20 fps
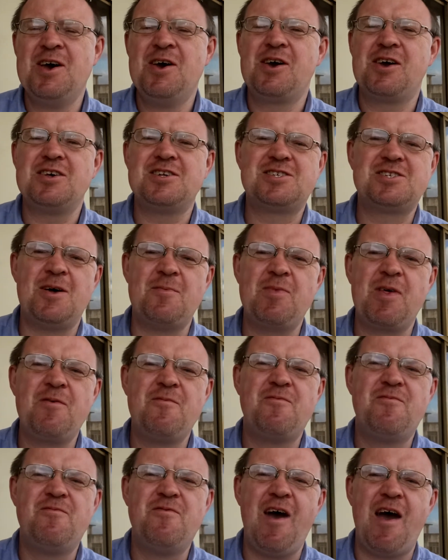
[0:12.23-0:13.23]
because something
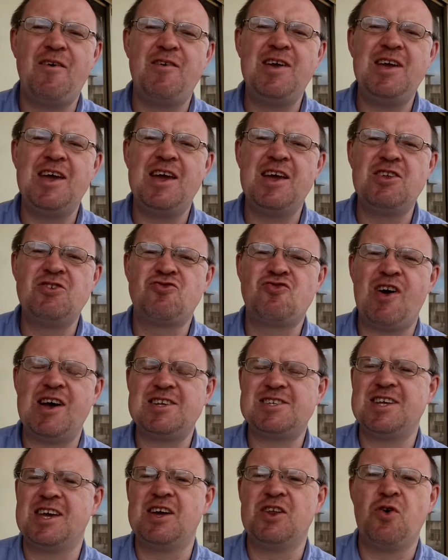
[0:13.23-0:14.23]
very
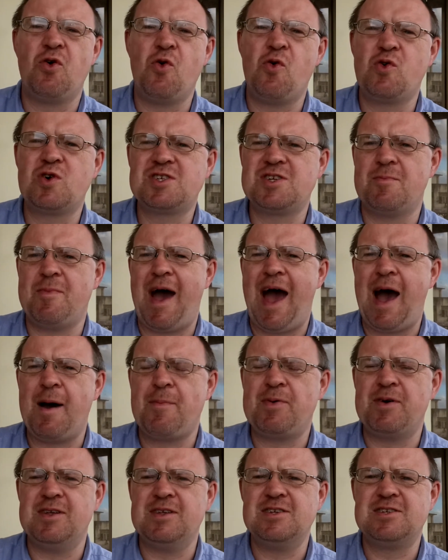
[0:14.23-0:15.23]
interesting and awesome
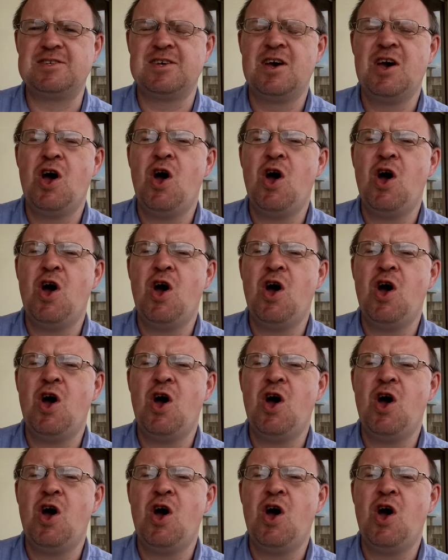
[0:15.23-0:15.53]
happens.